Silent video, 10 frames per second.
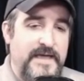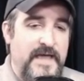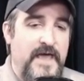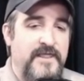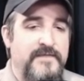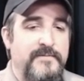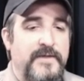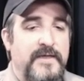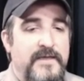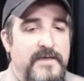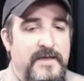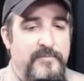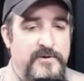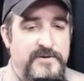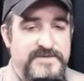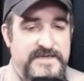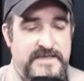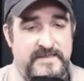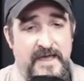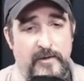out of them, and we're using
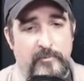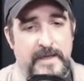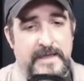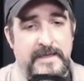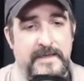it that way.